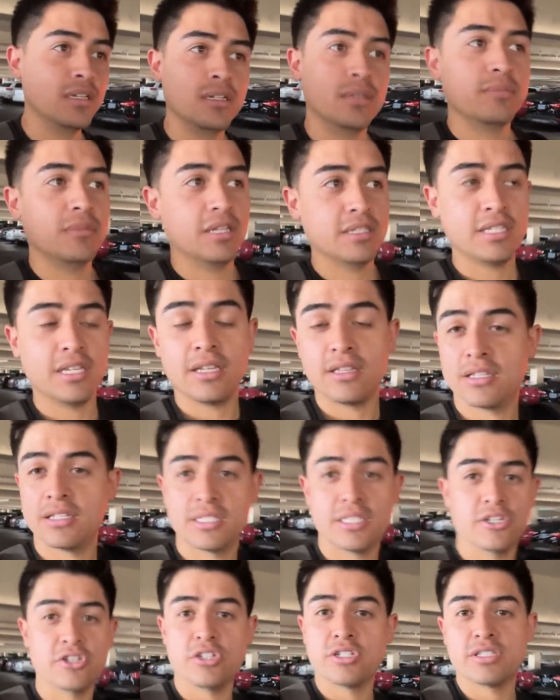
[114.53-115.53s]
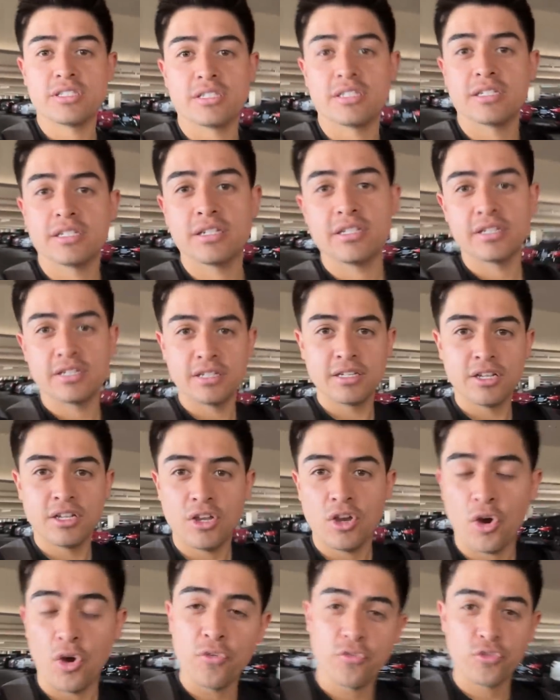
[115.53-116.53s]
not taking this seriously
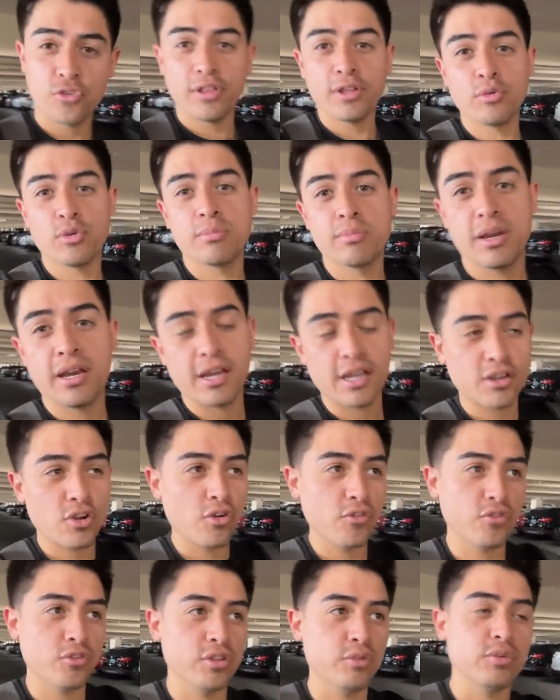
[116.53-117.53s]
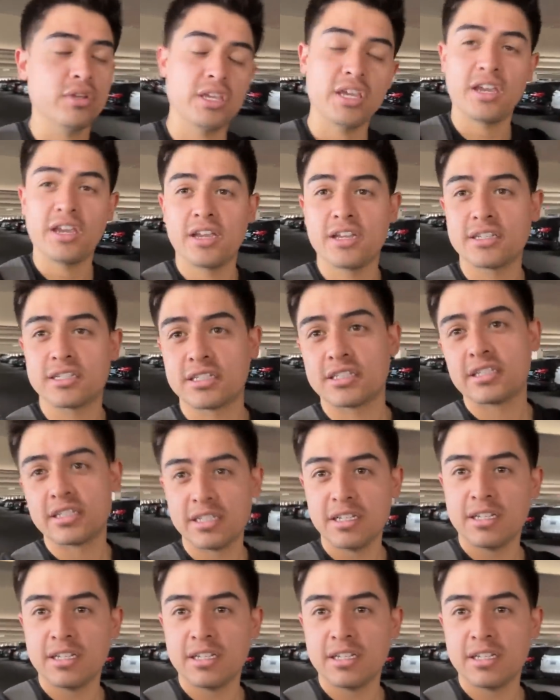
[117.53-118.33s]
hopefully we bag, hopefully we cash,